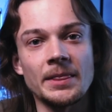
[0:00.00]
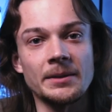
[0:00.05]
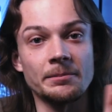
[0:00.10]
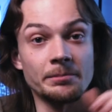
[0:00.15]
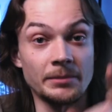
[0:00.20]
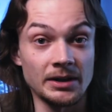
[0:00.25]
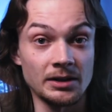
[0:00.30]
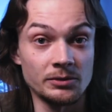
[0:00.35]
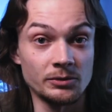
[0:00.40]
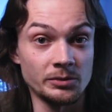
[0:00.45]

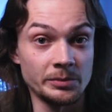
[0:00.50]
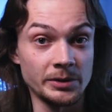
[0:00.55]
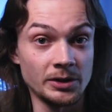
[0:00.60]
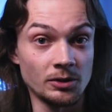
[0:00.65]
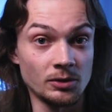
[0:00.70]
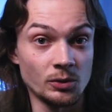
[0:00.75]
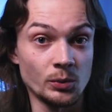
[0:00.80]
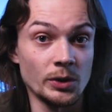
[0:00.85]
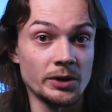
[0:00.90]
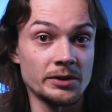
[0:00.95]
But it will be
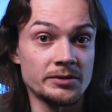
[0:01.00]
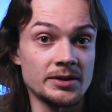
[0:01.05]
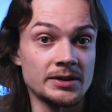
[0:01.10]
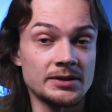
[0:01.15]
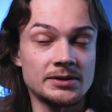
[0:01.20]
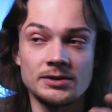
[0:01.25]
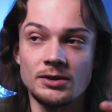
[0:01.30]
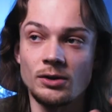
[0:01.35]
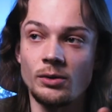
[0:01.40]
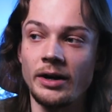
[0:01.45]
all worth
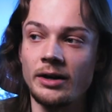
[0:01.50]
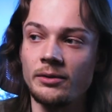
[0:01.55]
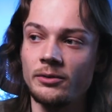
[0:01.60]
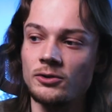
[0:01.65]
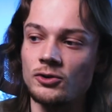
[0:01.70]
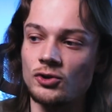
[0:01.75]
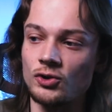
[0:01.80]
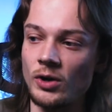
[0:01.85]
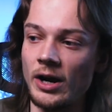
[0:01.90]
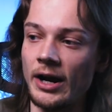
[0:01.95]
it. So I
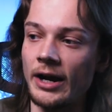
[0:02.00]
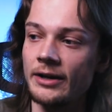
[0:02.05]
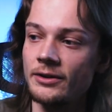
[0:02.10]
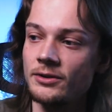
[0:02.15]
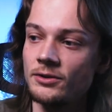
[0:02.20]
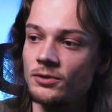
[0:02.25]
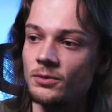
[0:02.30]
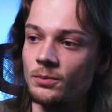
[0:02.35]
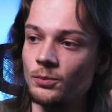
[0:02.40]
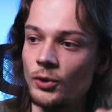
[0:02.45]
will try
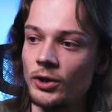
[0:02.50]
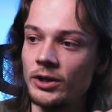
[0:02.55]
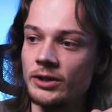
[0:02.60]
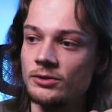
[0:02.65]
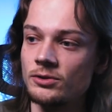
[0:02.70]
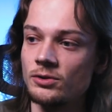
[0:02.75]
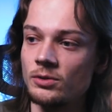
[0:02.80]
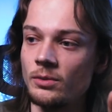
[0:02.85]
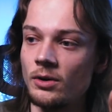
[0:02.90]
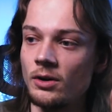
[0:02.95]
to
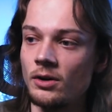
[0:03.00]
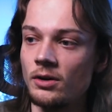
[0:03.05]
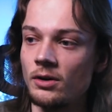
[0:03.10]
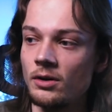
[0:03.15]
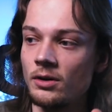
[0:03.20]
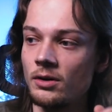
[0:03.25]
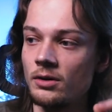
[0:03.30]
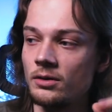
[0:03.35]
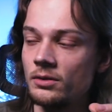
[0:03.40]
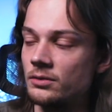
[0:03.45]
bring
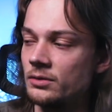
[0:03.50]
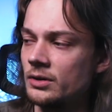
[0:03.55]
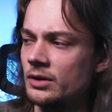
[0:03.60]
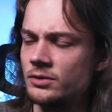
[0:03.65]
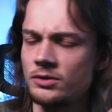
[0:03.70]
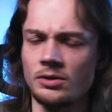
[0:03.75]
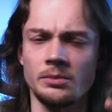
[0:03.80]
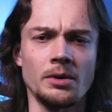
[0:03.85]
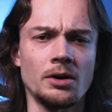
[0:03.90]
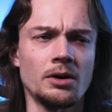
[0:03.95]

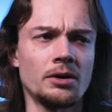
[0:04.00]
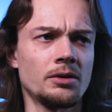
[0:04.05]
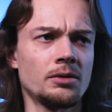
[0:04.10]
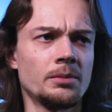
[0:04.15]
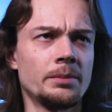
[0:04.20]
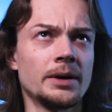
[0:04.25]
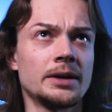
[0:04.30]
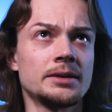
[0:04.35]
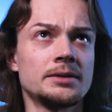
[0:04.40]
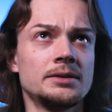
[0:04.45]
not tomorrow,
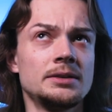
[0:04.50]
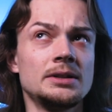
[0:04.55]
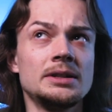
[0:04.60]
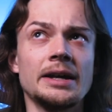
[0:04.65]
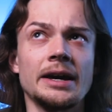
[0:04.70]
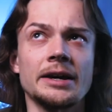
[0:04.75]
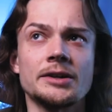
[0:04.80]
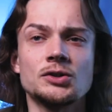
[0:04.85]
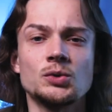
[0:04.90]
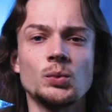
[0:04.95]
but the
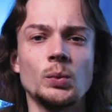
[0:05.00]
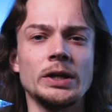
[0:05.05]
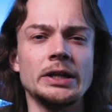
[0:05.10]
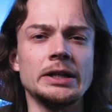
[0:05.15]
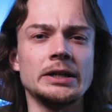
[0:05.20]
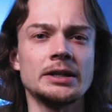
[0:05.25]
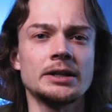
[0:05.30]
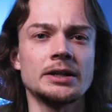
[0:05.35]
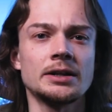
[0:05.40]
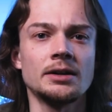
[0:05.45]
next
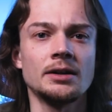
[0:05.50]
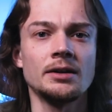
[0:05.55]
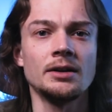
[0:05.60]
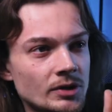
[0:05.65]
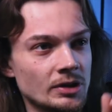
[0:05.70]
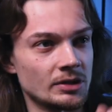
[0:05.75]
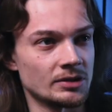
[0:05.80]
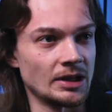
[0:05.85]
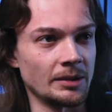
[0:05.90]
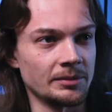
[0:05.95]
week,
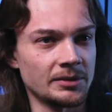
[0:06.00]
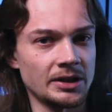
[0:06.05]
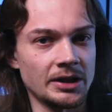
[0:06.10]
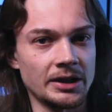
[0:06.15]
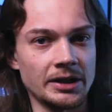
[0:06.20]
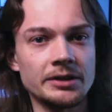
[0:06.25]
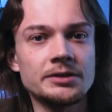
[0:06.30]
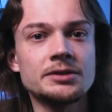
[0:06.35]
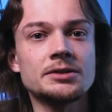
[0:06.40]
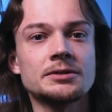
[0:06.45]
something
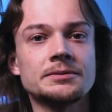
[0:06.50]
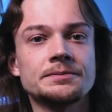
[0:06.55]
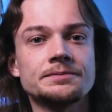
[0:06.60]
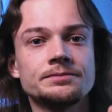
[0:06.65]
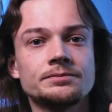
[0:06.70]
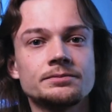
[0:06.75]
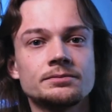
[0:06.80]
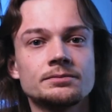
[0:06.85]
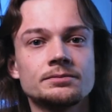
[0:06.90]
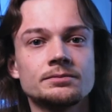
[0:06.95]
else
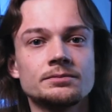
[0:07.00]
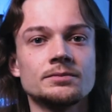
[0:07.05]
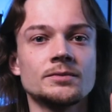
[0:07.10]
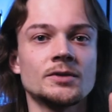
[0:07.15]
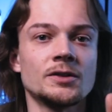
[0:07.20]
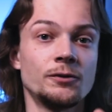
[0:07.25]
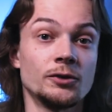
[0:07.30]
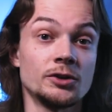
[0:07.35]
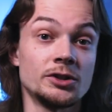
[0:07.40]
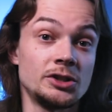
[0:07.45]

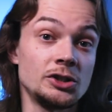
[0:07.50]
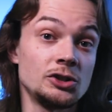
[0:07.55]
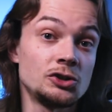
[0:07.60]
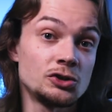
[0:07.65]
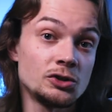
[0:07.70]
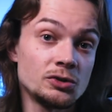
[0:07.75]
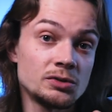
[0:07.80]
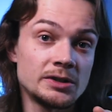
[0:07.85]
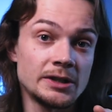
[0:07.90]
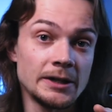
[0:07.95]
for the
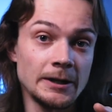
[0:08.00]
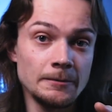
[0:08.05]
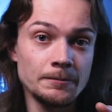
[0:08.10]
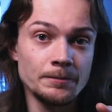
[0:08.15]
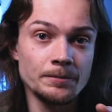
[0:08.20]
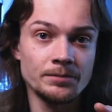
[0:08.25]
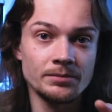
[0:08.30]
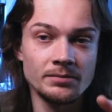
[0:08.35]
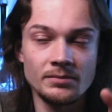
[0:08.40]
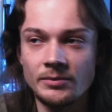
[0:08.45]
Teach Tuesday,
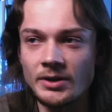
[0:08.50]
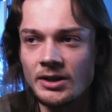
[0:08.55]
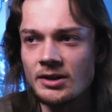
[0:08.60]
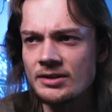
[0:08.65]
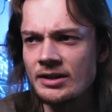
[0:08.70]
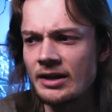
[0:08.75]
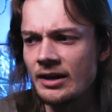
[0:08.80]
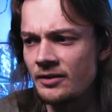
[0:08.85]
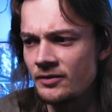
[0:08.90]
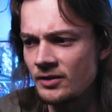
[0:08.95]

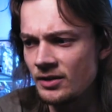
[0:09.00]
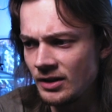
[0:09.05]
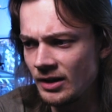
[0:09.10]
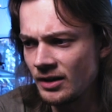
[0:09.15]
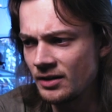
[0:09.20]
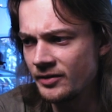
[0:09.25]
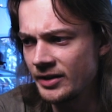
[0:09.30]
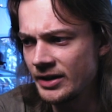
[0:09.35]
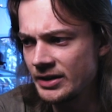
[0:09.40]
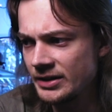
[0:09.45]
because I have a
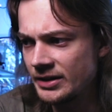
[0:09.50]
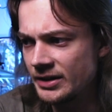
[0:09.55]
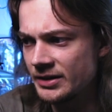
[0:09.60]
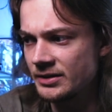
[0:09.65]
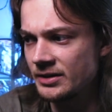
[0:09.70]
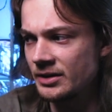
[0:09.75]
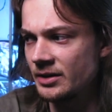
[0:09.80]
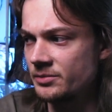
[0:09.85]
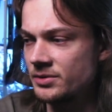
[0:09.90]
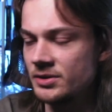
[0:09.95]
lot of ideas
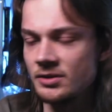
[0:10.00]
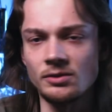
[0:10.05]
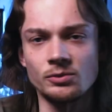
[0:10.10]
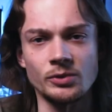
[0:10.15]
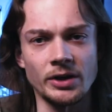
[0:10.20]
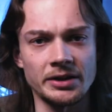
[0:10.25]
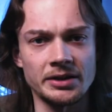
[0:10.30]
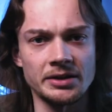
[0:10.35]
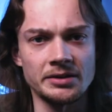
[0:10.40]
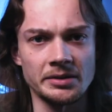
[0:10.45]
and I'm still
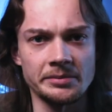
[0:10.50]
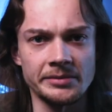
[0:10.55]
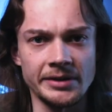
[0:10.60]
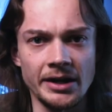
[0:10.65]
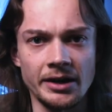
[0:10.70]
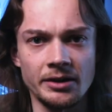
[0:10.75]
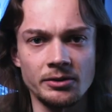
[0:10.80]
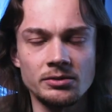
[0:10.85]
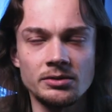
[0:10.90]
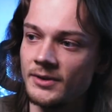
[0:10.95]
writing them
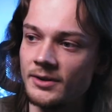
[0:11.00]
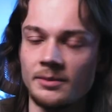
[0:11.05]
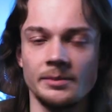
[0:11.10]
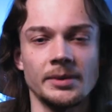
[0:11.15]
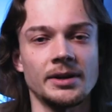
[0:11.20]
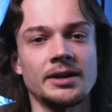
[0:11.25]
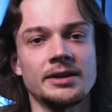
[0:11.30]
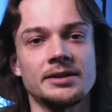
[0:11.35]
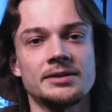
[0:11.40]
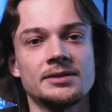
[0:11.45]
down,
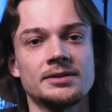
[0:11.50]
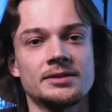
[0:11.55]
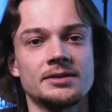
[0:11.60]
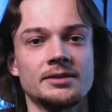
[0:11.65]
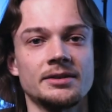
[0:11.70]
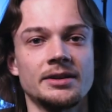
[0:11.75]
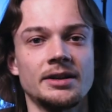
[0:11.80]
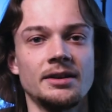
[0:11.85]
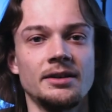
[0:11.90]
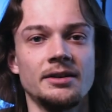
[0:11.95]
but it's
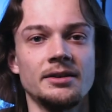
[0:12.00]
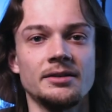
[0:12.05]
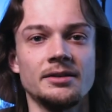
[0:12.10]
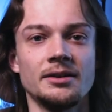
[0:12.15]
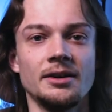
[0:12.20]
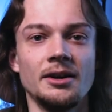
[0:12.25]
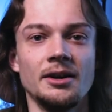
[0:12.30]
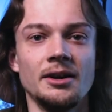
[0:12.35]
getting